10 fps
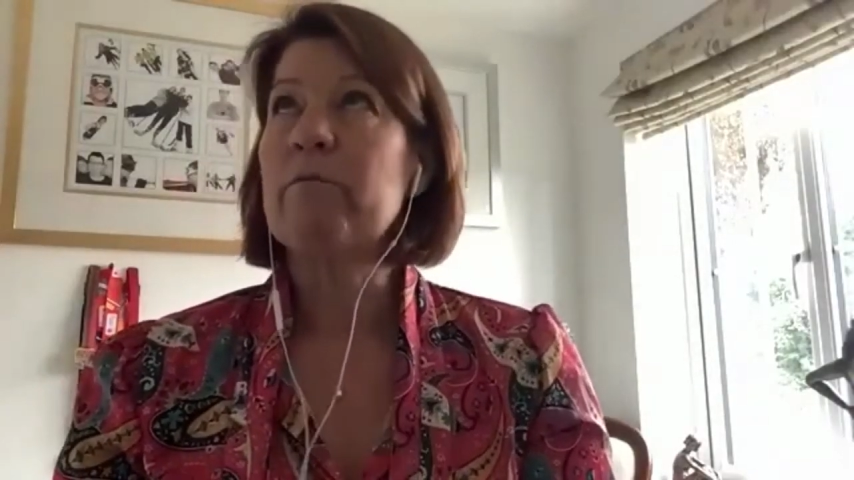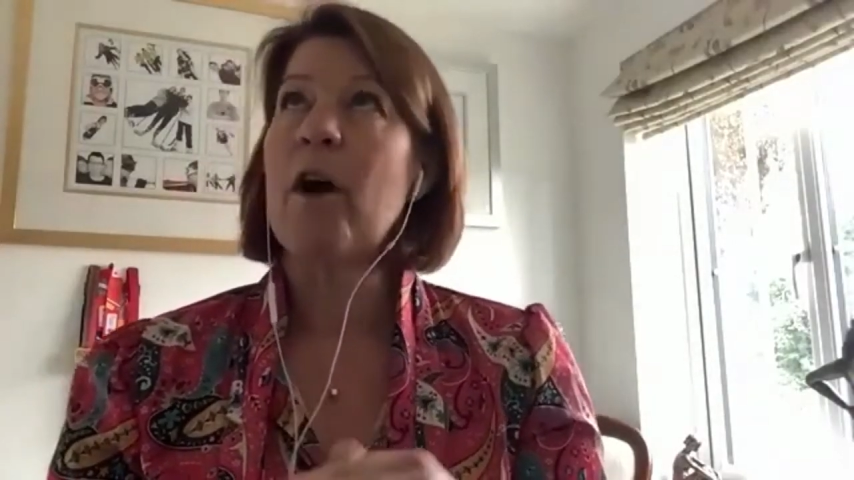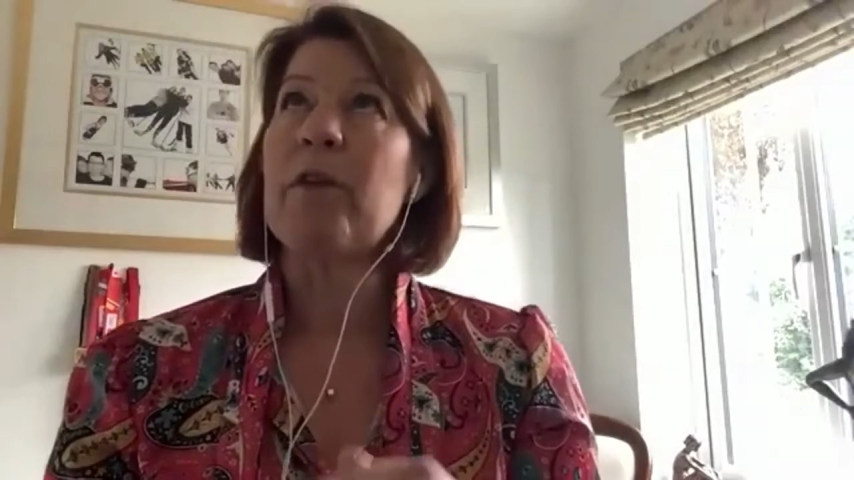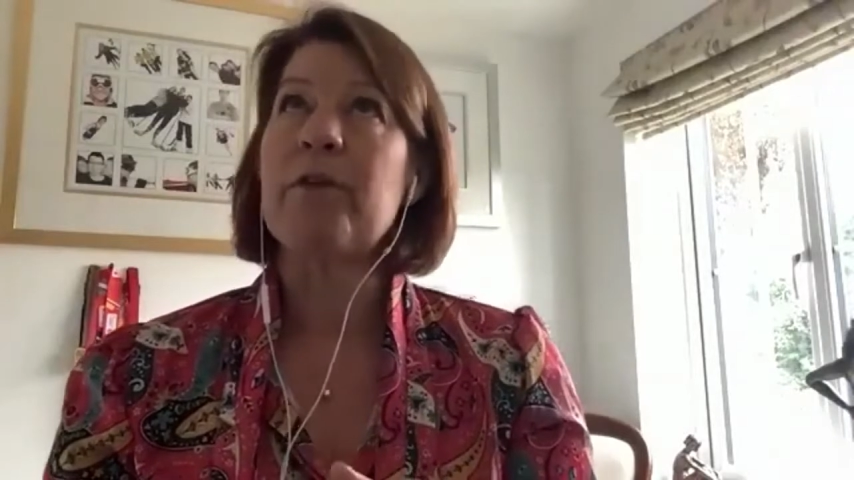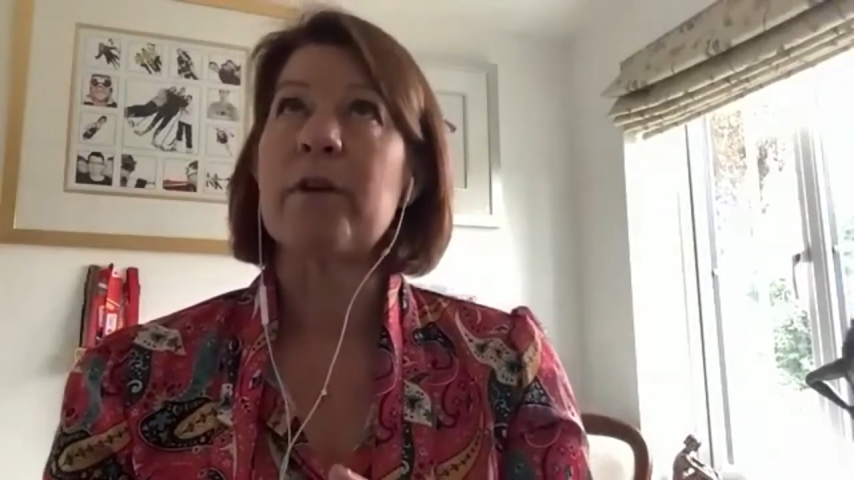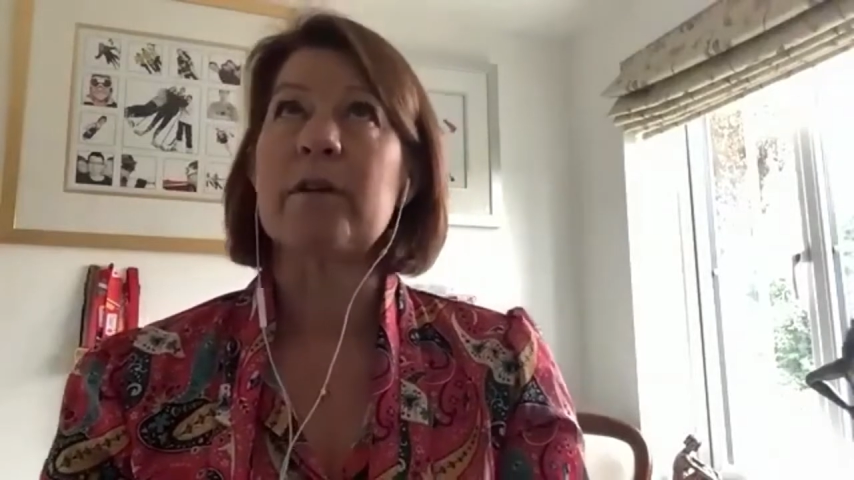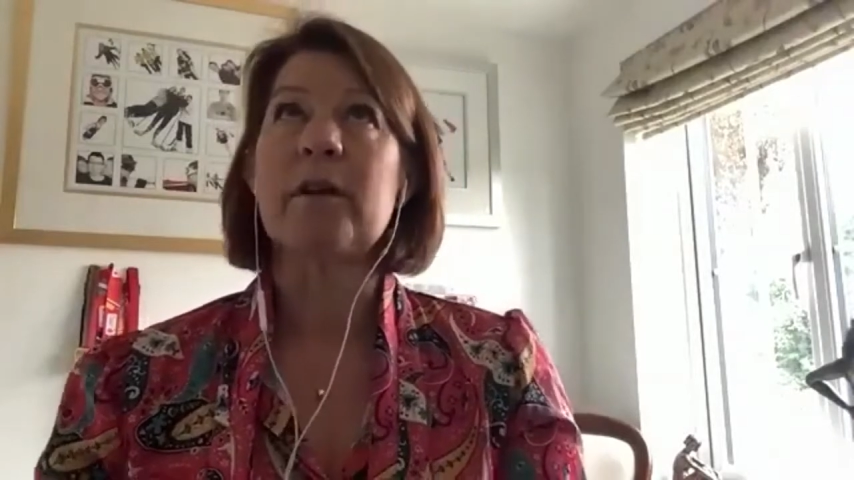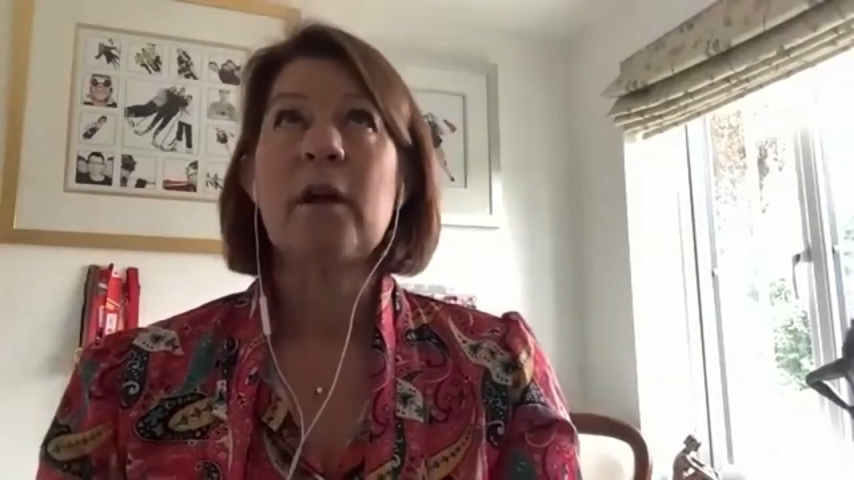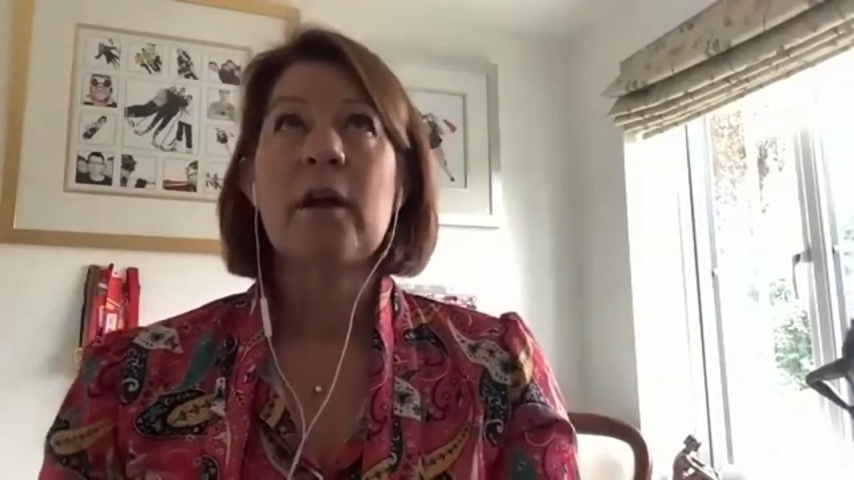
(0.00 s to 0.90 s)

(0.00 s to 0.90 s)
rather than